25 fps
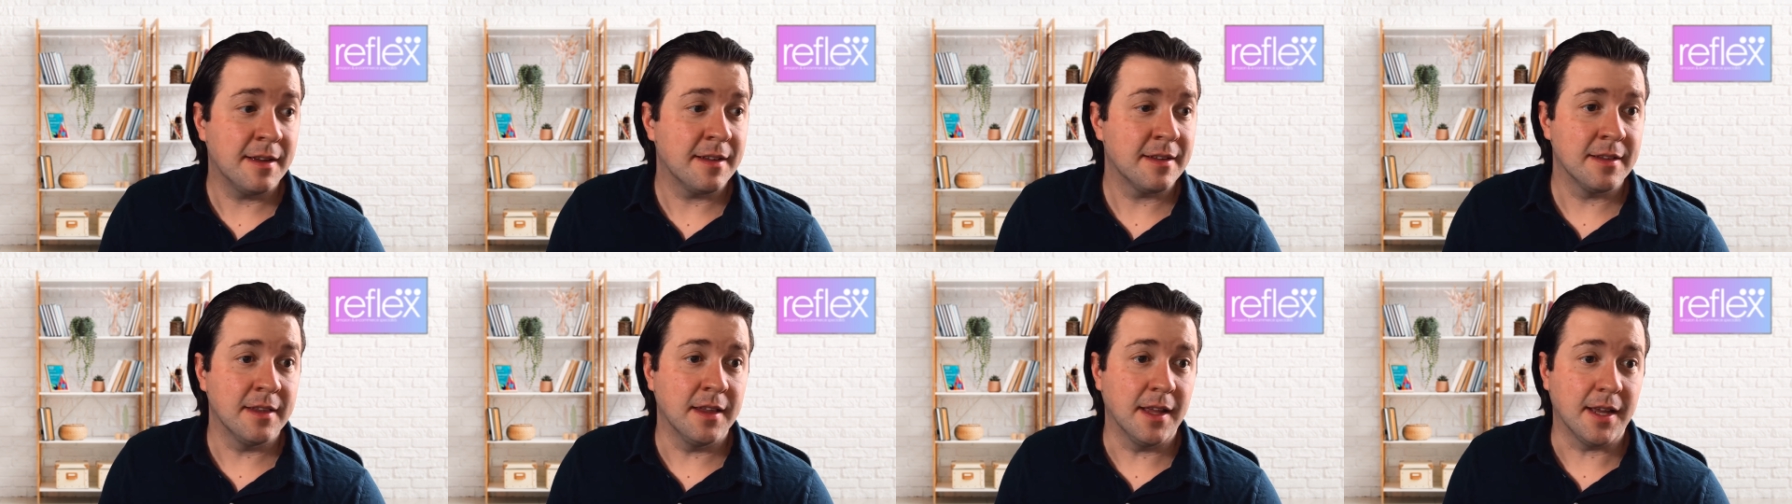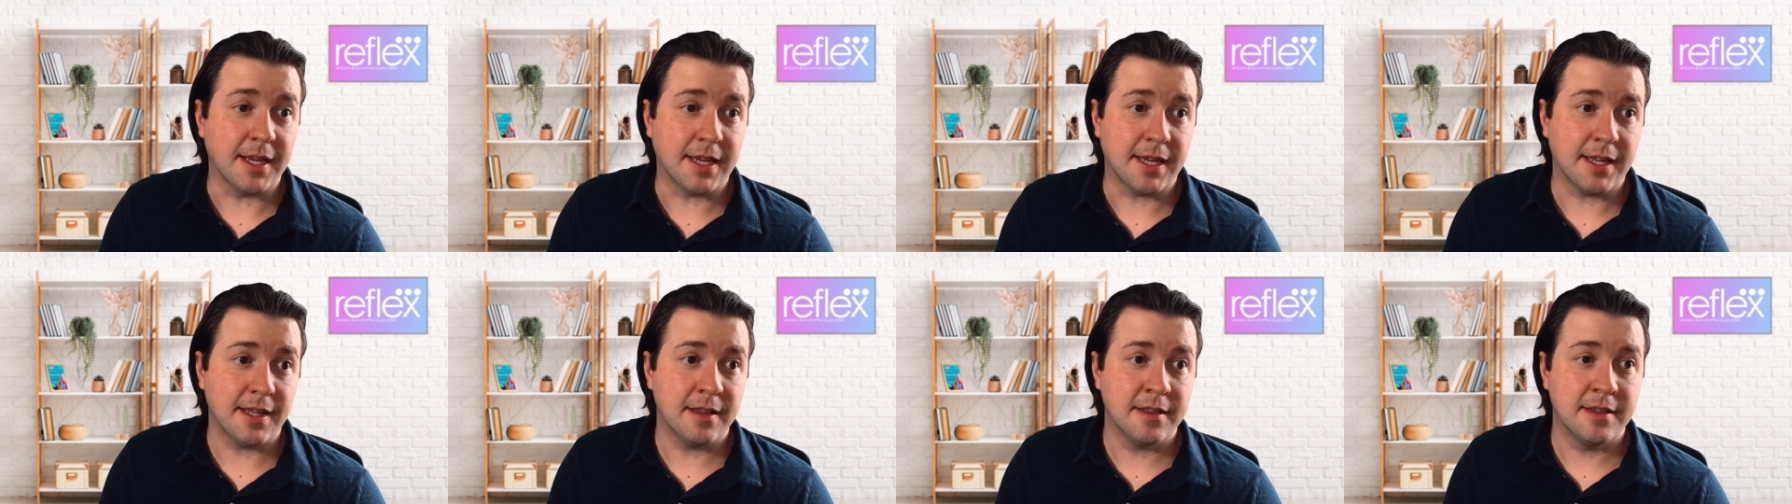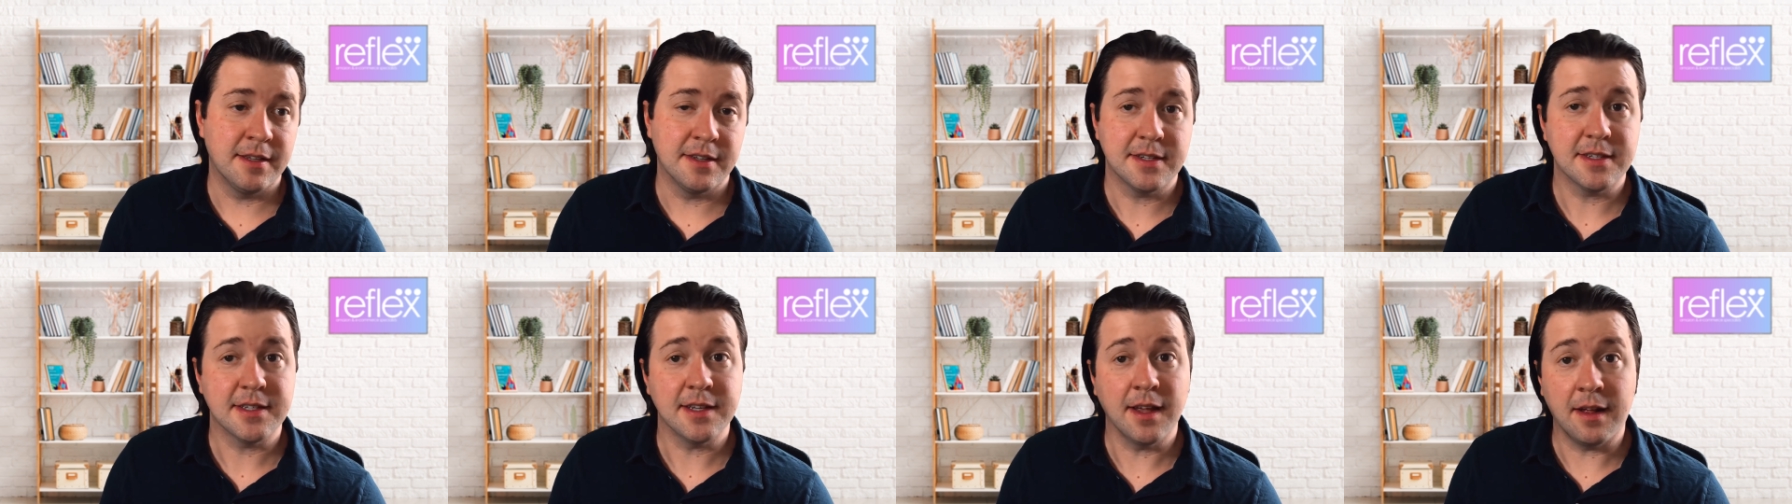like the
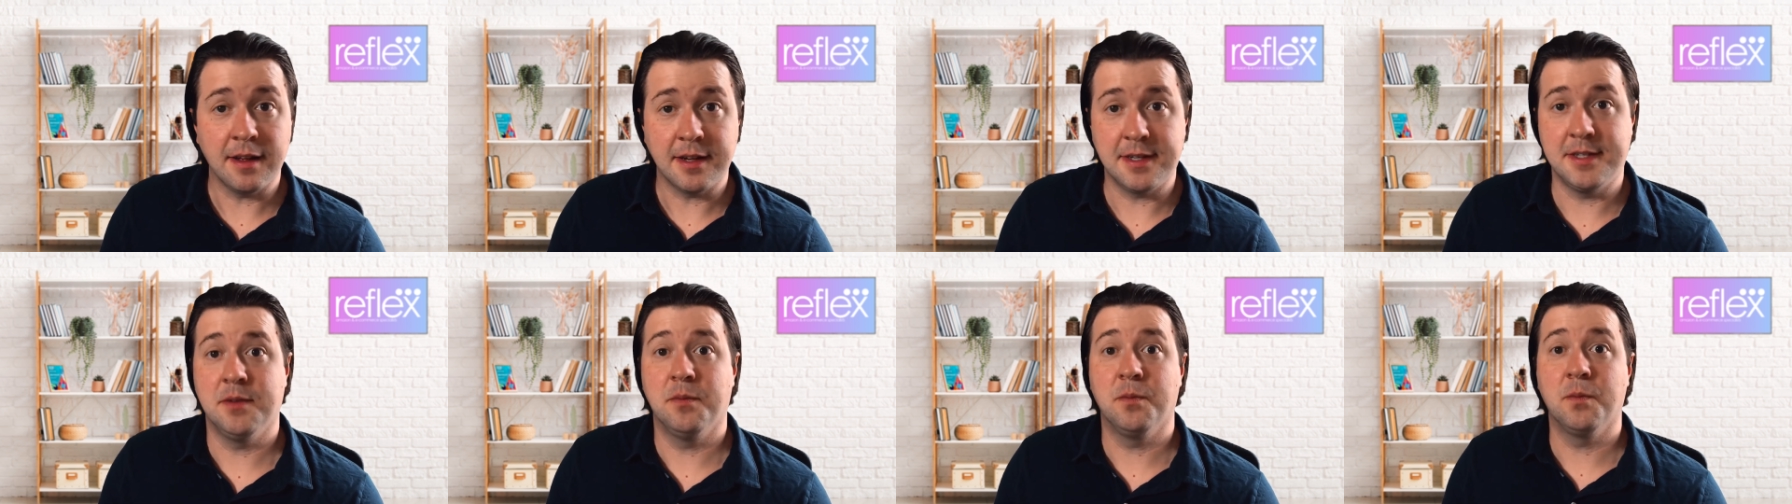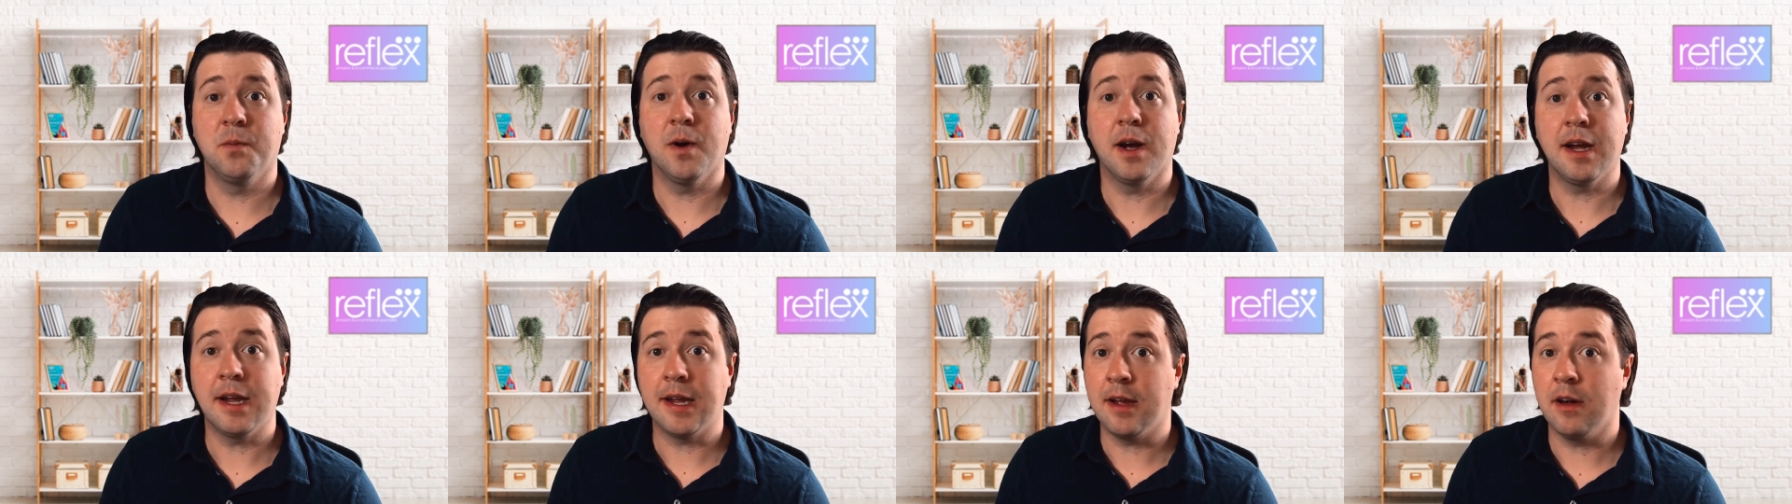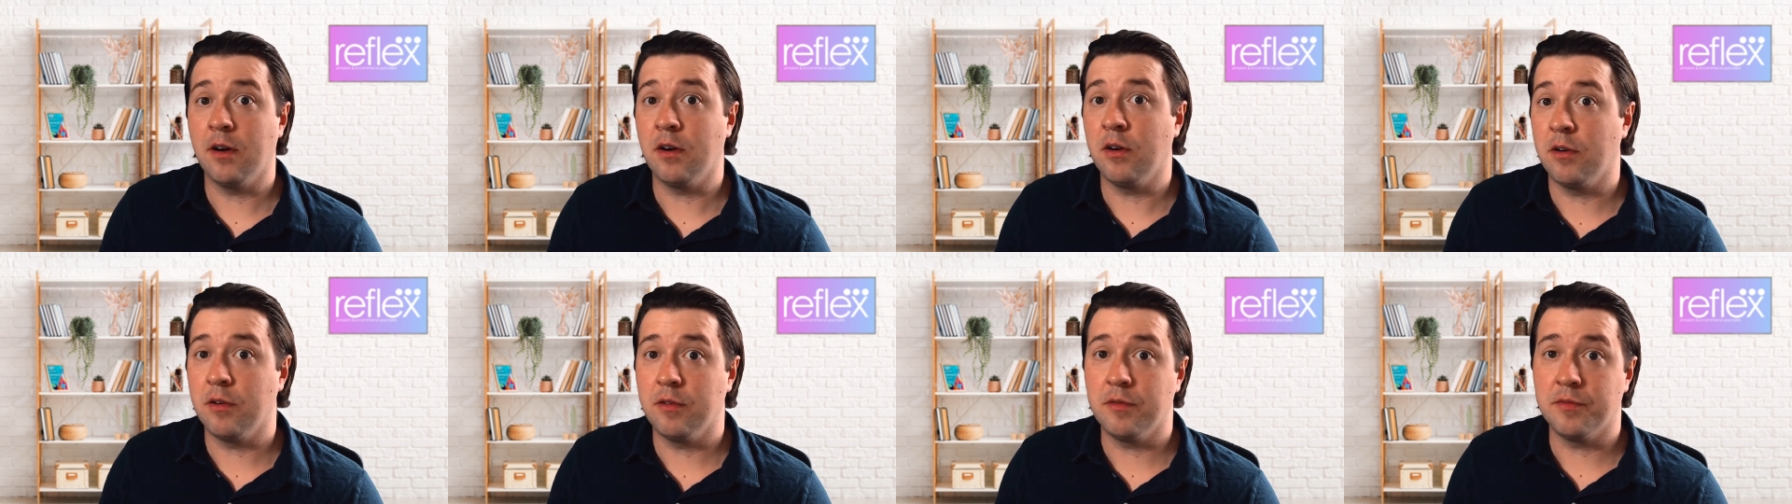size and weight
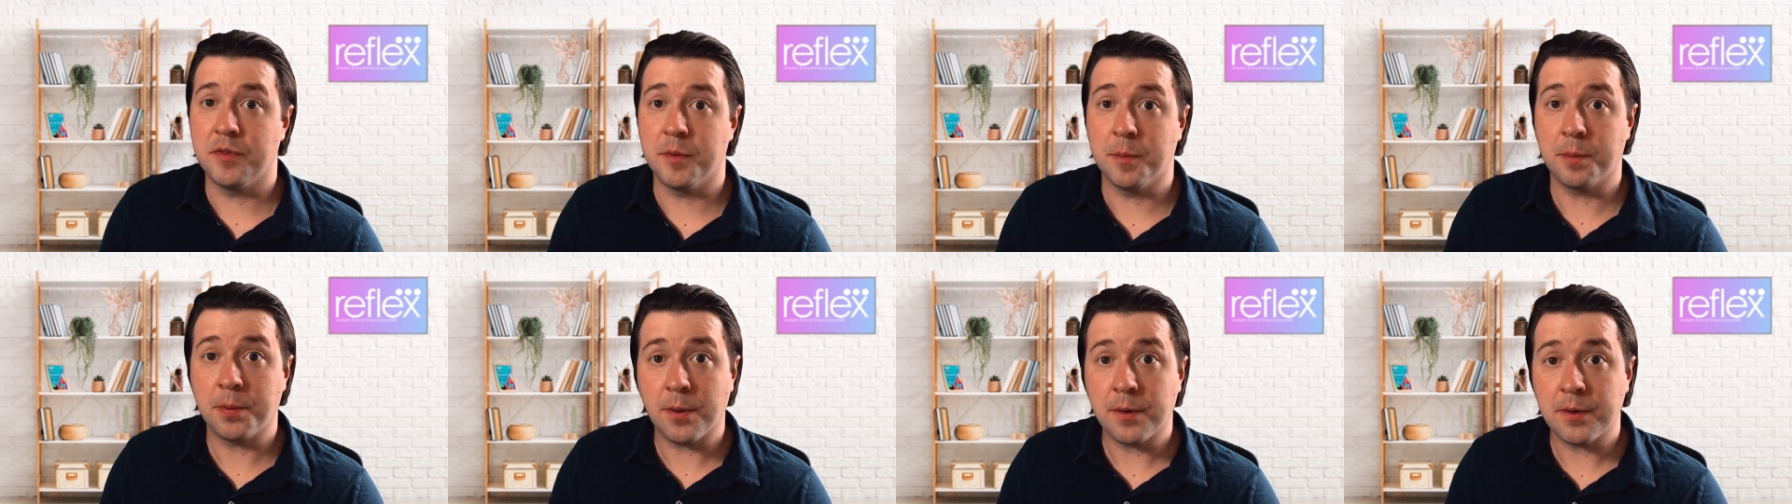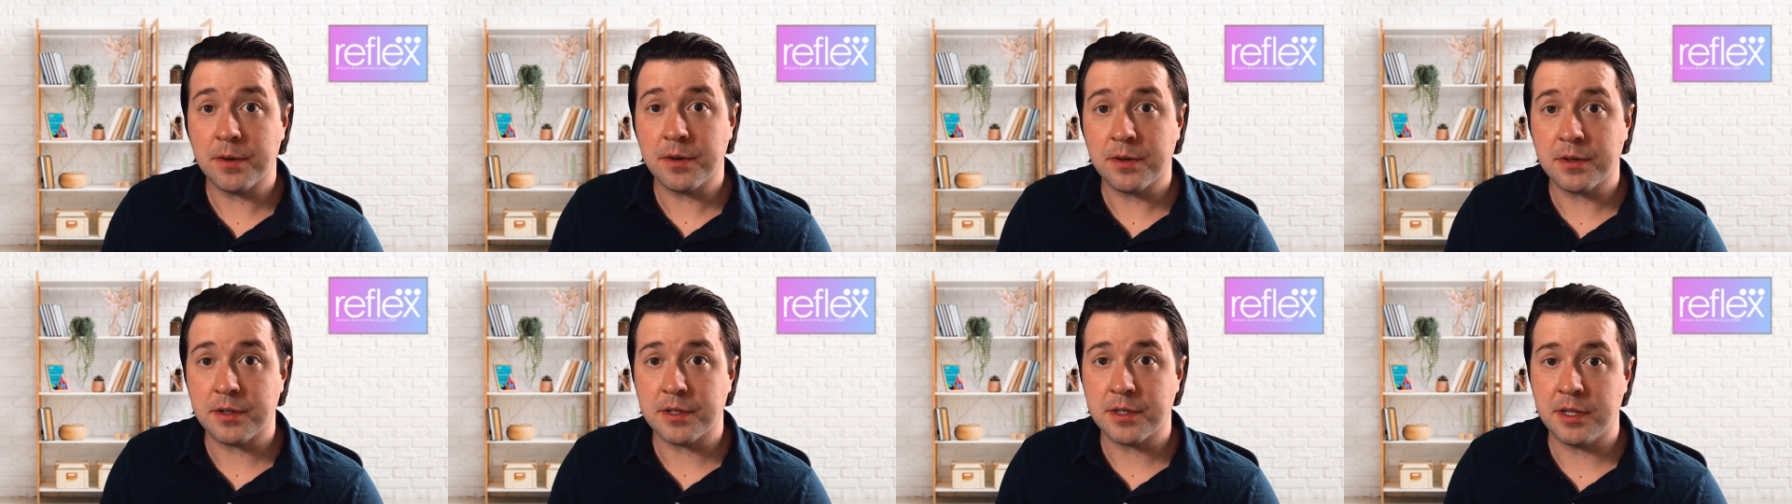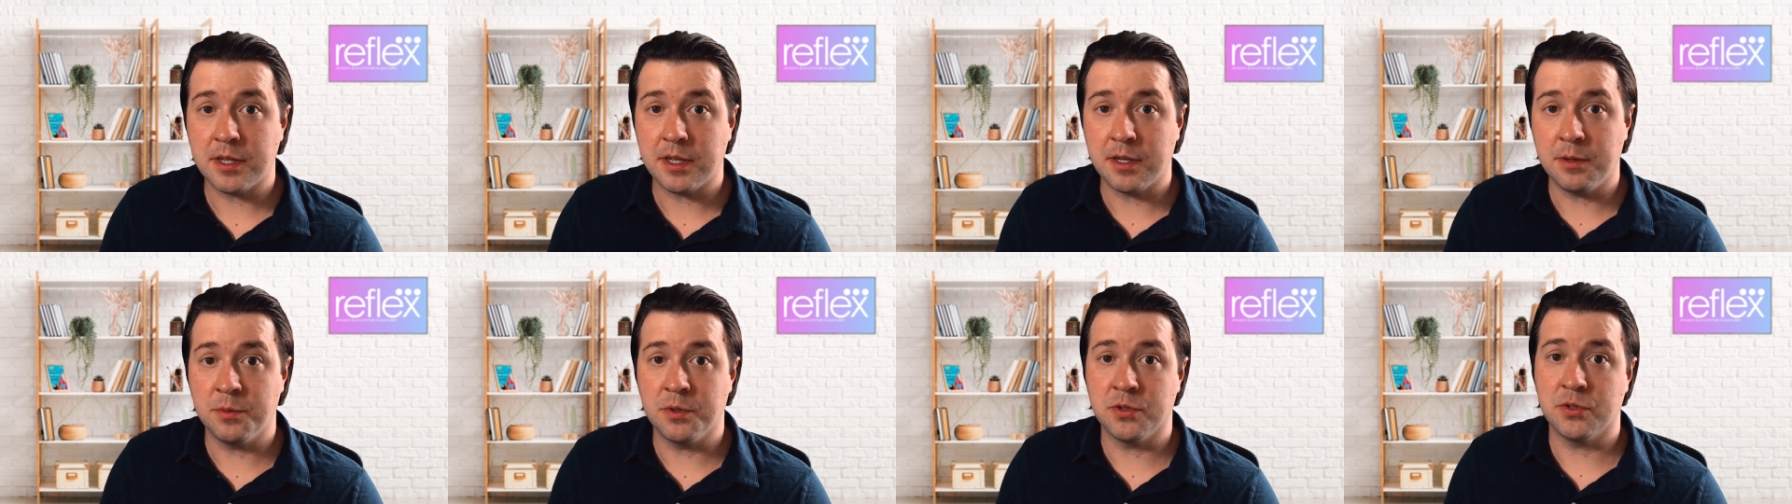of the product that
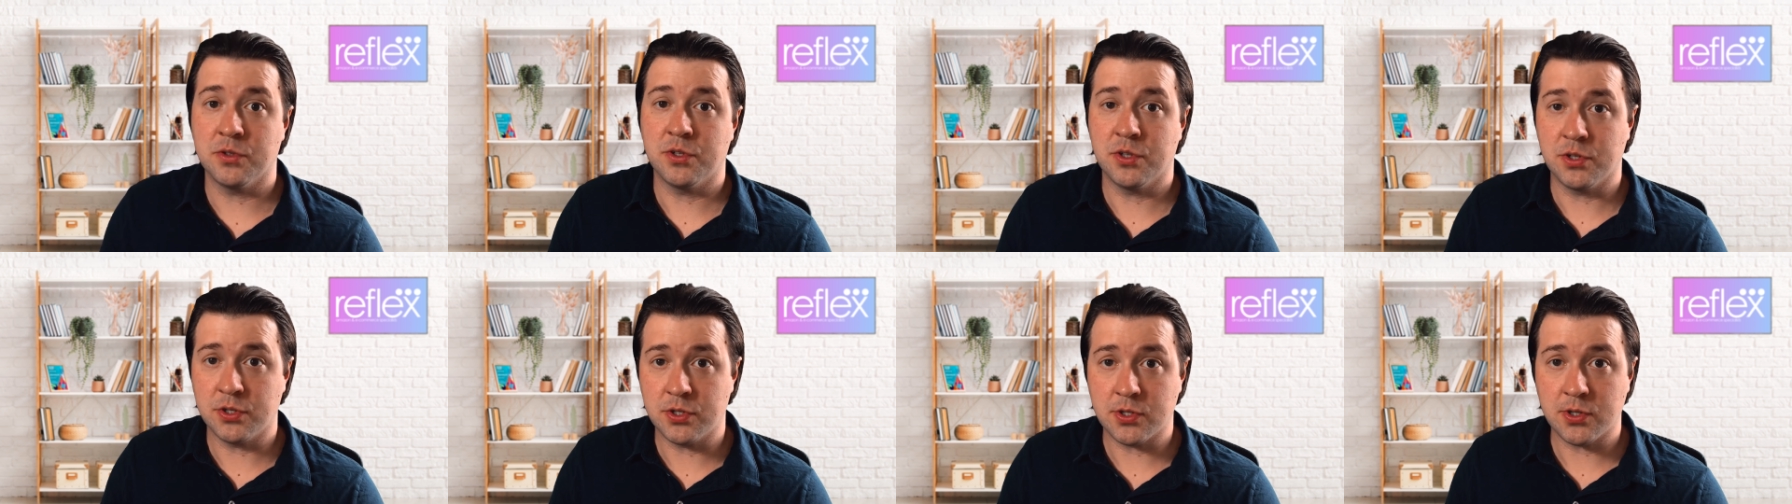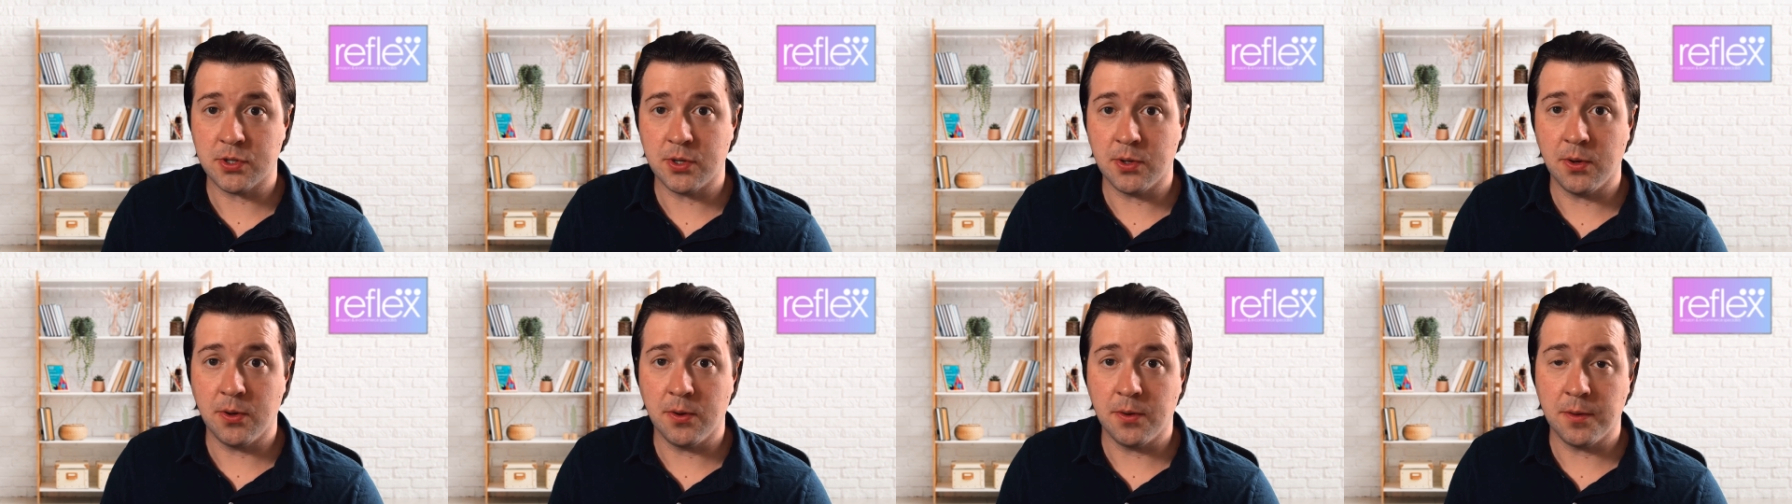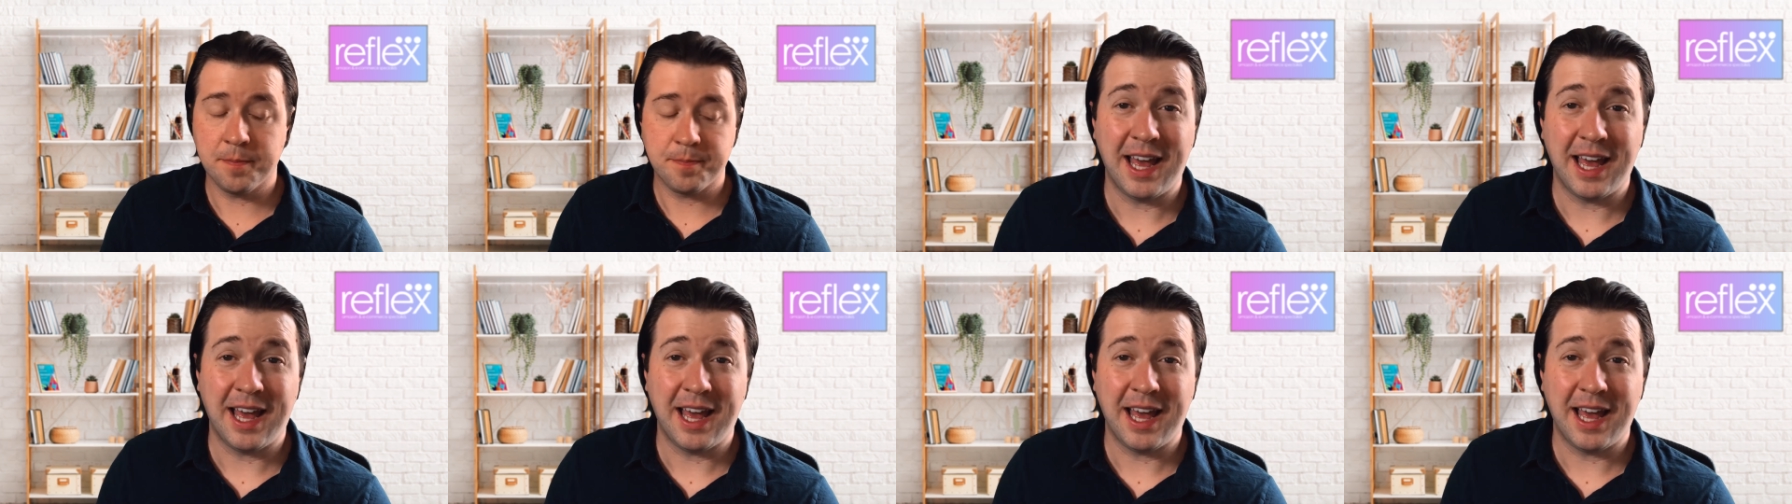you want to store,